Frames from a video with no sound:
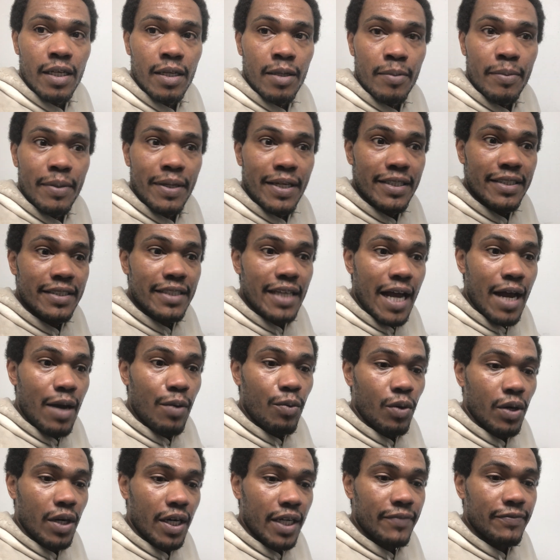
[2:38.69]
because I
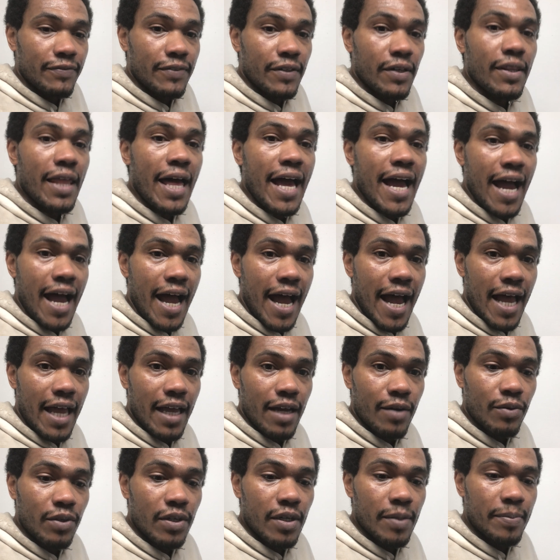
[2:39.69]
want to feel that high. I
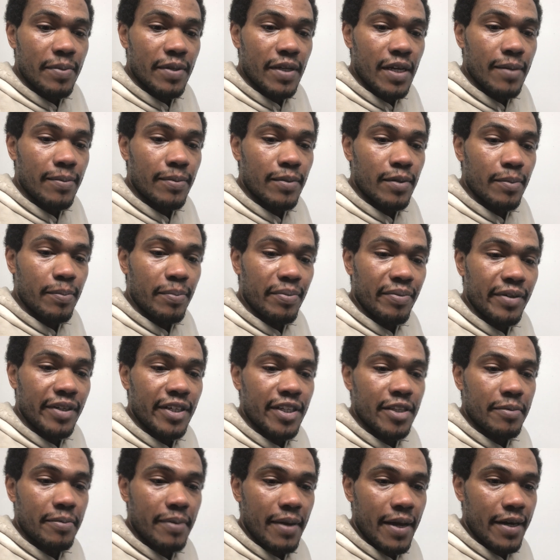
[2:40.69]
want to be able to
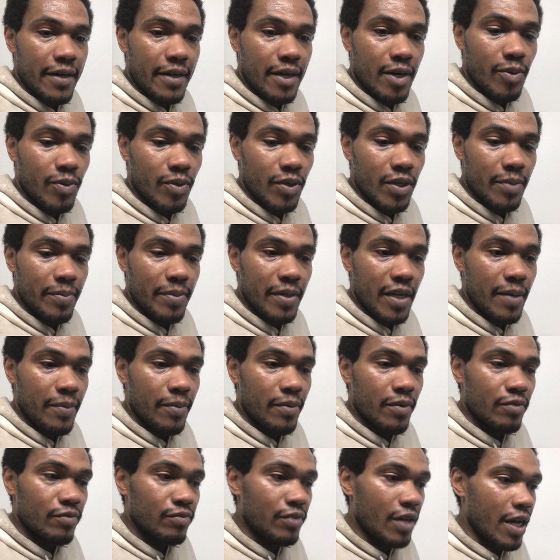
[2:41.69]
breathe better. I want to be able
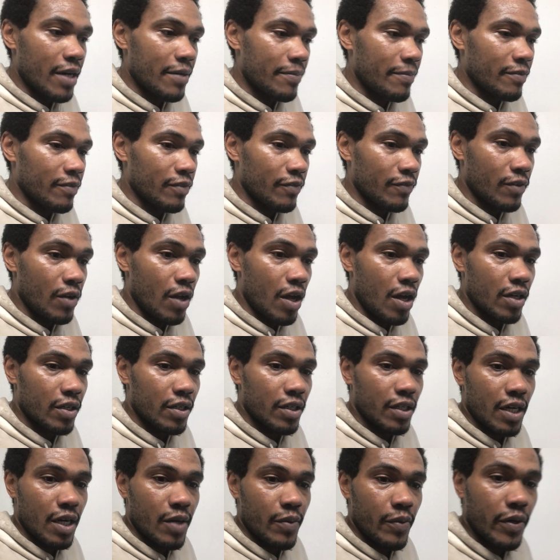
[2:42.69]
to run
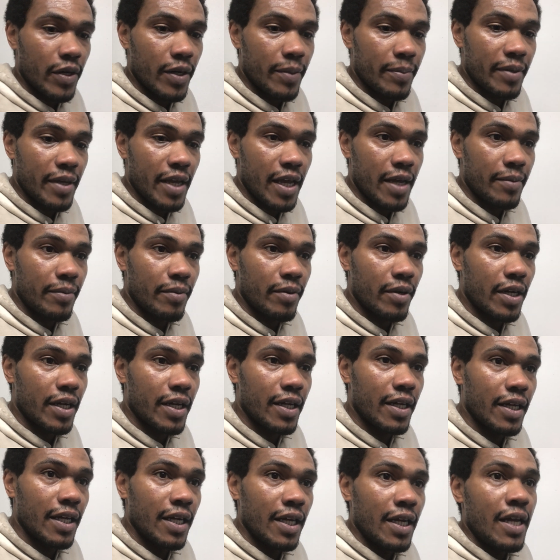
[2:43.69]
longer. I want to be able
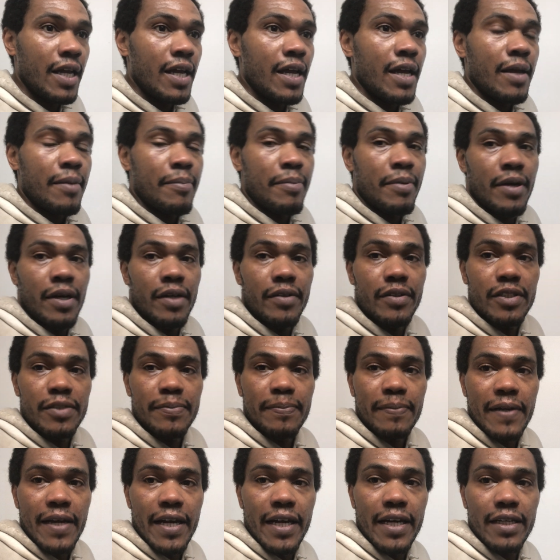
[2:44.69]
to be on this
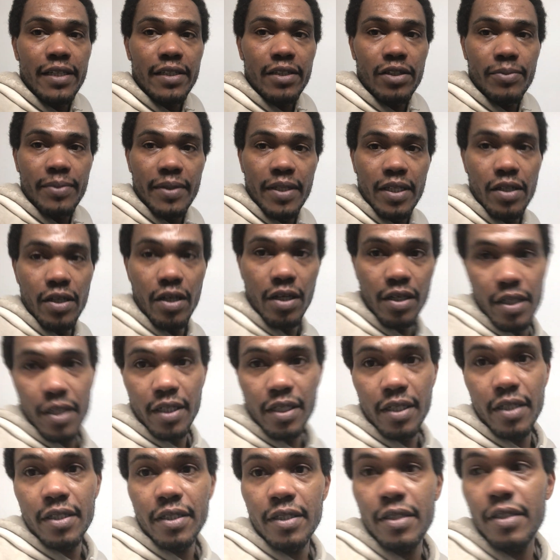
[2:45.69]
planet a little bit
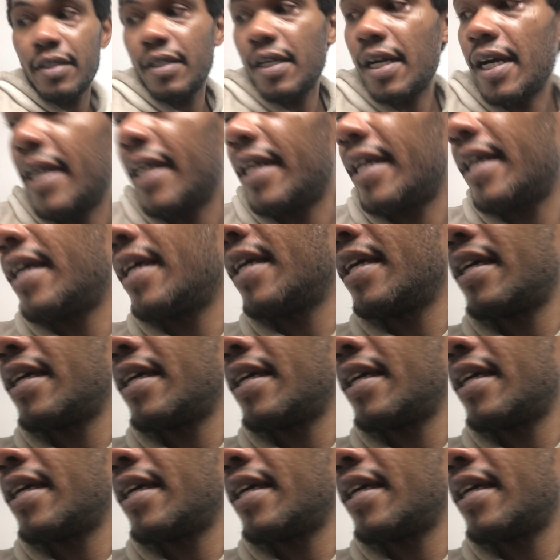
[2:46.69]
longer, right?